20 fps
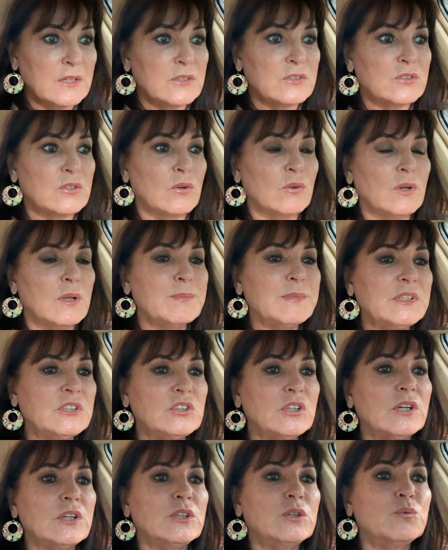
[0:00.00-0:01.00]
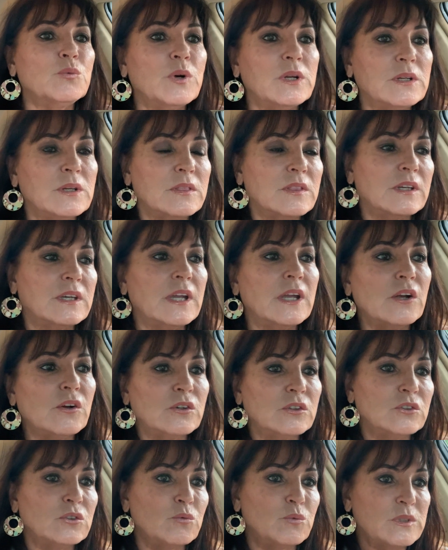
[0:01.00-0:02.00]
So let me tell you what the
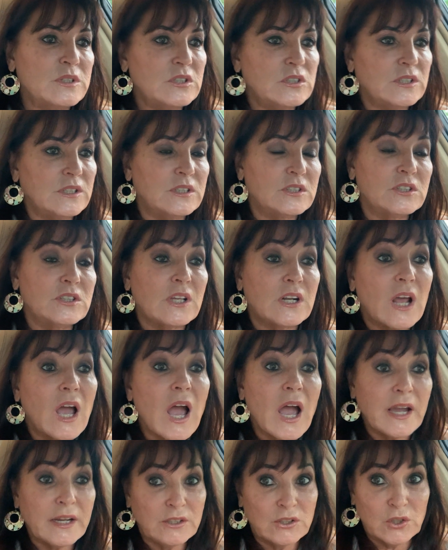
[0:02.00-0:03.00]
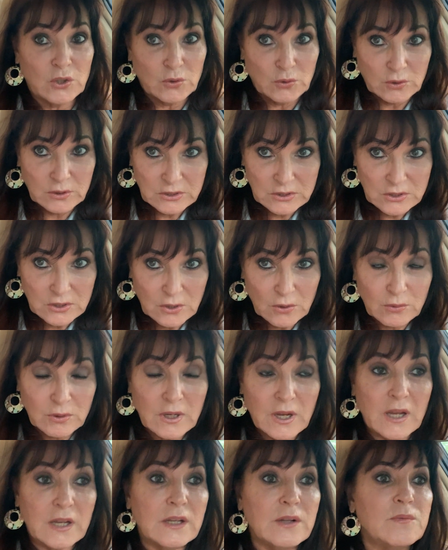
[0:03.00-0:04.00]
characteristics that I notice,
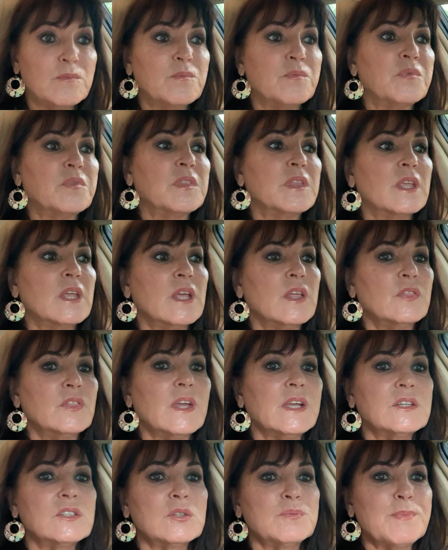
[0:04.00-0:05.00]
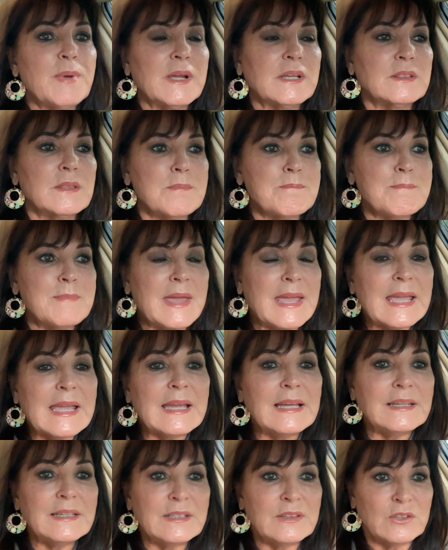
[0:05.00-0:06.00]
okay? They expect the
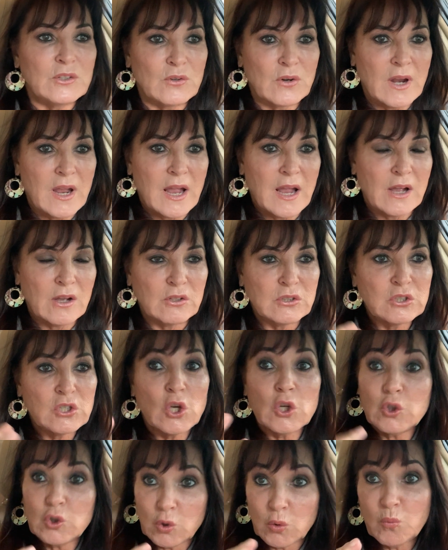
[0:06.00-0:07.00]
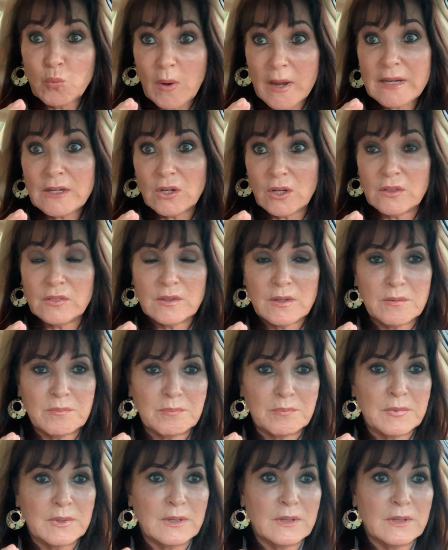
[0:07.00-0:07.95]
man in their house to wait on them.